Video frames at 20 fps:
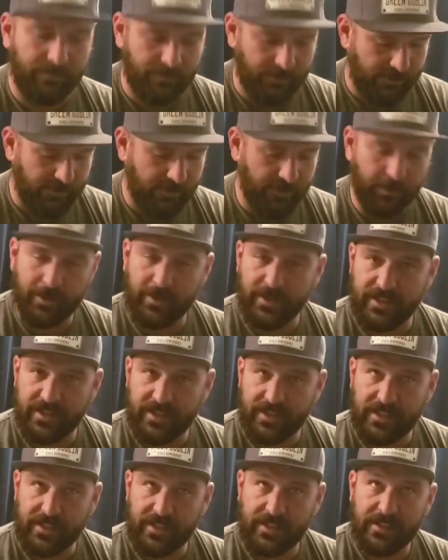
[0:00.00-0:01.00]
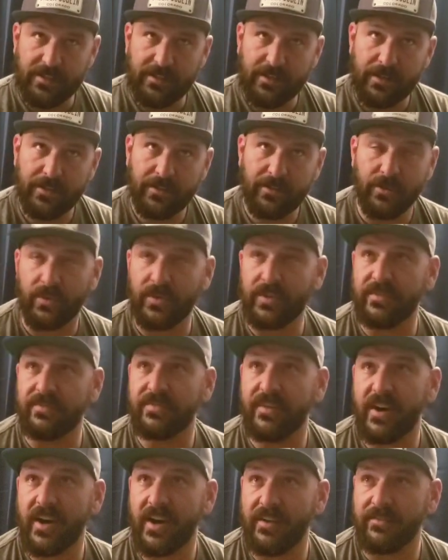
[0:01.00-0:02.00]
for $30,
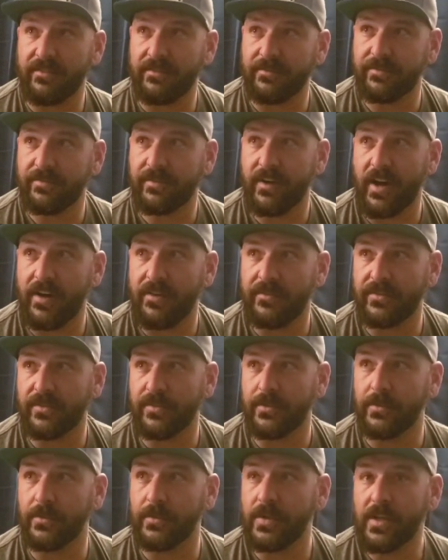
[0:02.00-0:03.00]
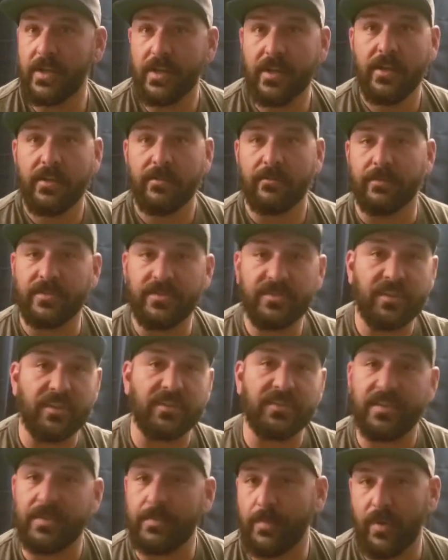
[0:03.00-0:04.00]
25, and 5, so for
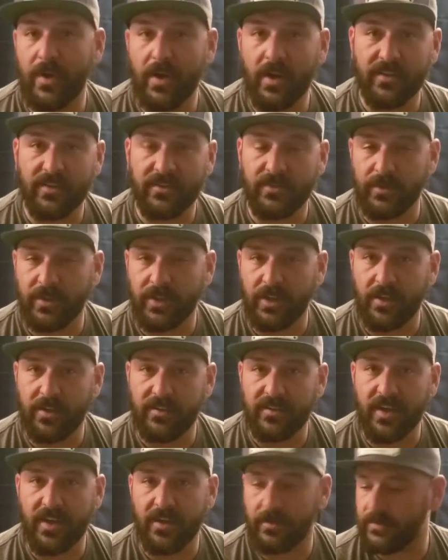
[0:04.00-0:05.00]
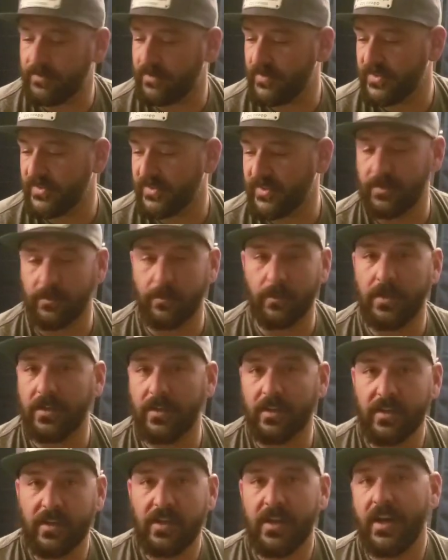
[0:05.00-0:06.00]
$60 we got a title for this thing,
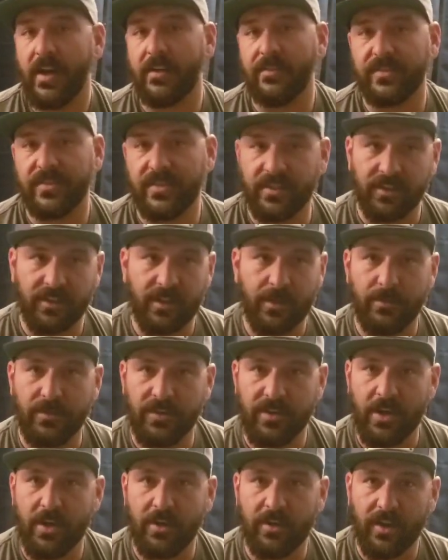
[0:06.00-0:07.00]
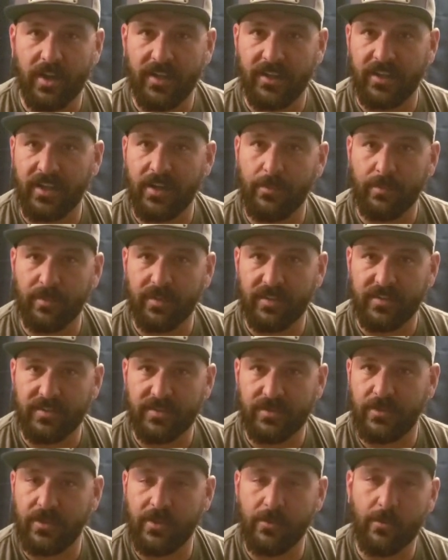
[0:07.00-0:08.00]
where I've seen a couple of the online companies,
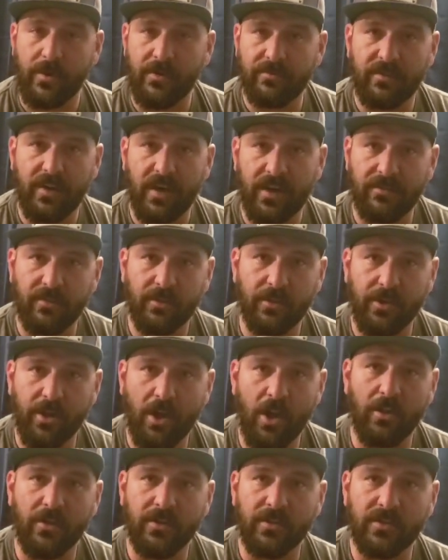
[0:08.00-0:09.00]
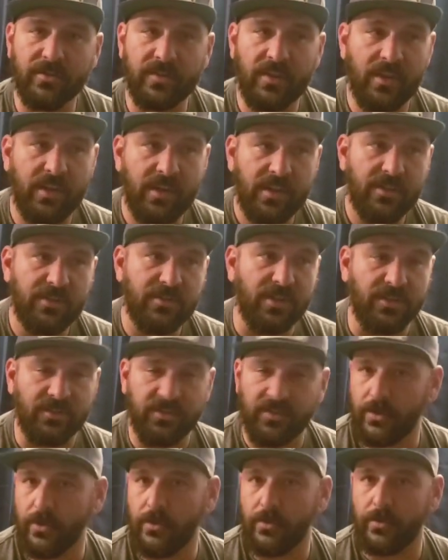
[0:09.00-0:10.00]
they want $500
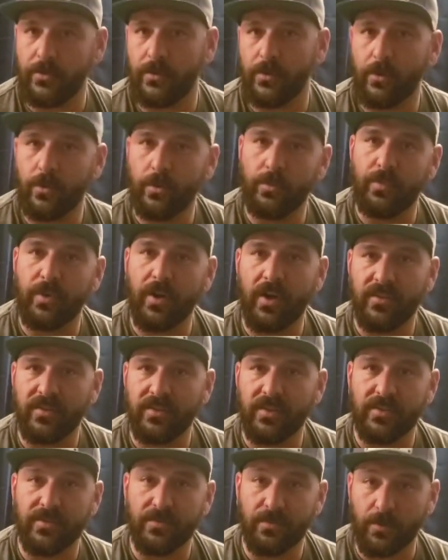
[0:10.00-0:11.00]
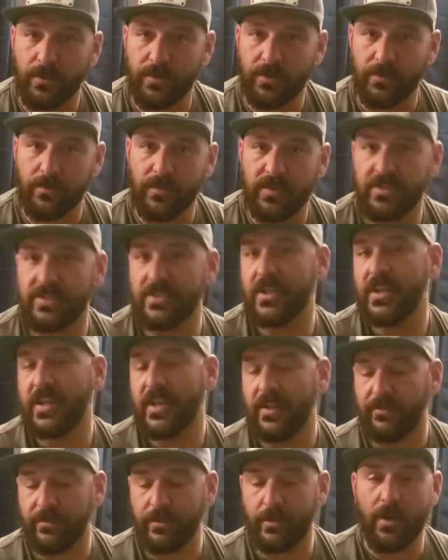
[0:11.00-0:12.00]
just to go through the whole process for you, which
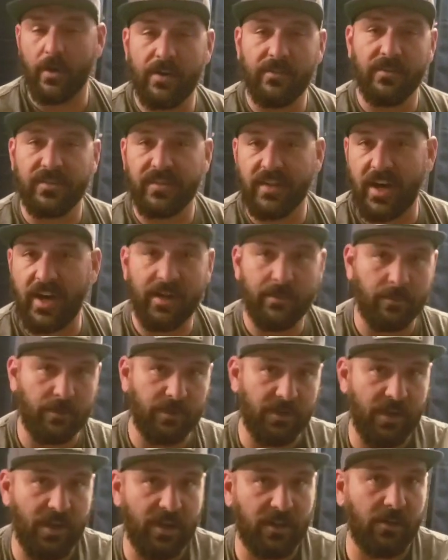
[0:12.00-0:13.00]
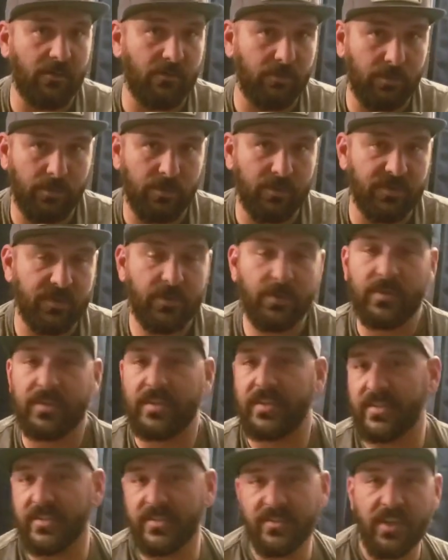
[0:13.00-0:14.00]
if have the time or you're not comfortable with doing
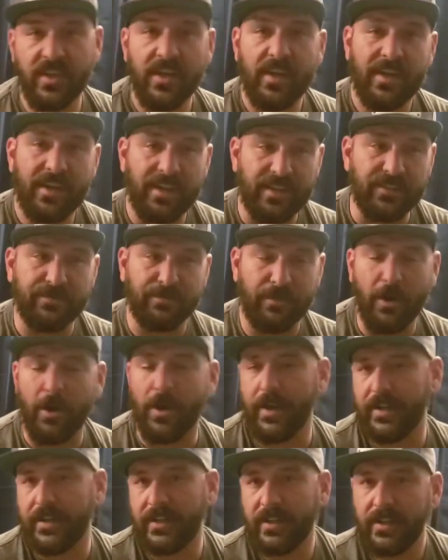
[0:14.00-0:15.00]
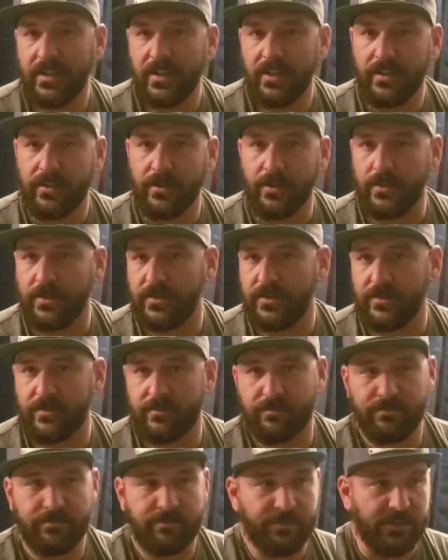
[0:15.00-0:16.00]
this, it's fine.
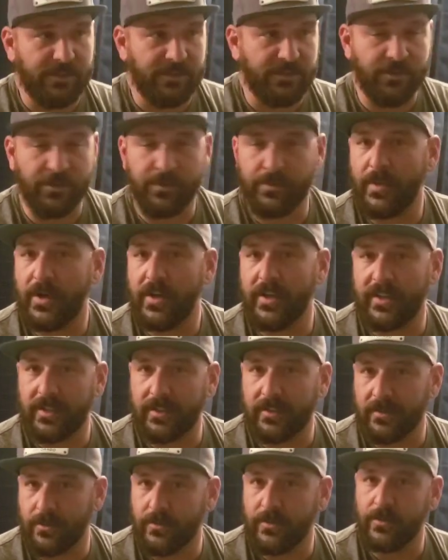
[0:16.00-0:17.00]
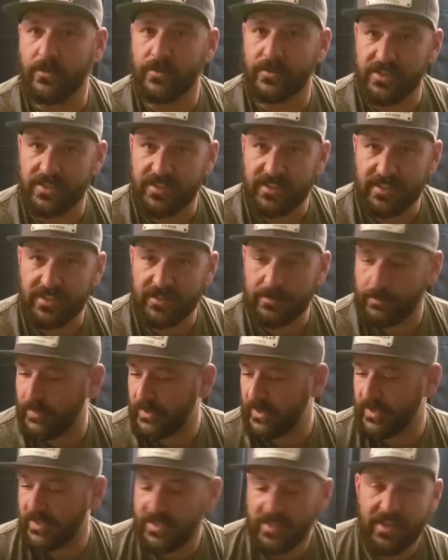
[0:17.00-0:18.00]
It's your money, do what you need.
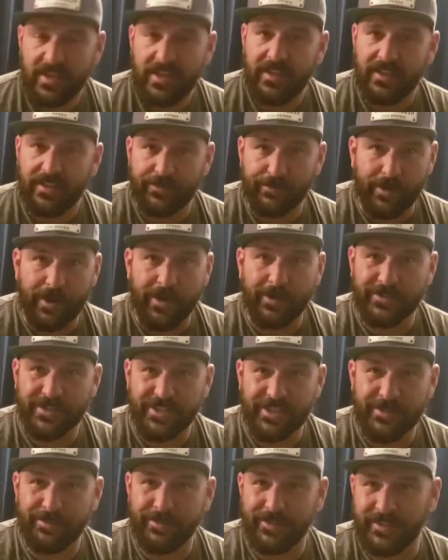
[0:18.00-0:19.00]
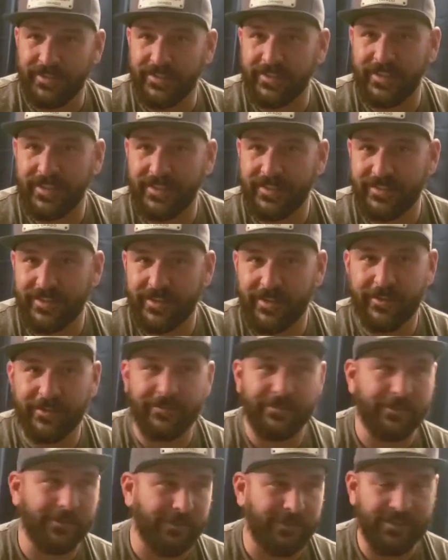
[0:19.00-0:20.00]
But for how cheap you can get it done,
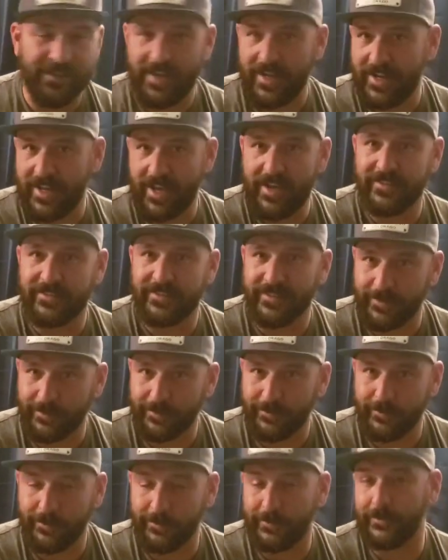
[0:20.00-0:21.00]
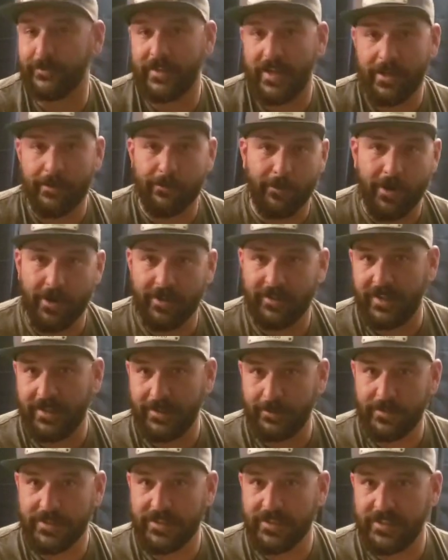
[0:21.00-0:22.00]
if you're a tight ass or a tight wad
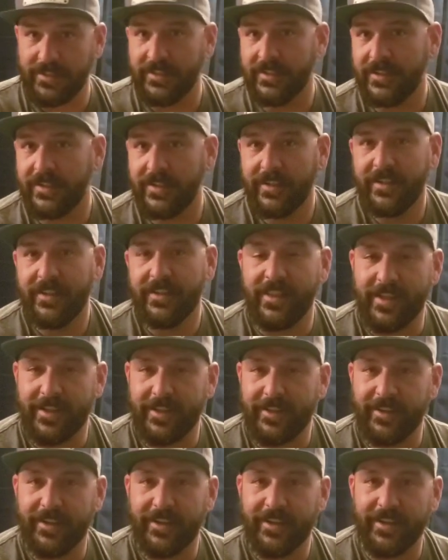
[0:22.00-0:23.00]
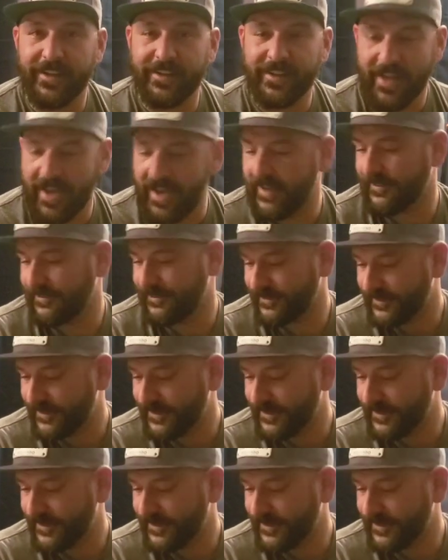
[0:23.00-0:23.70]
like me, then yeah,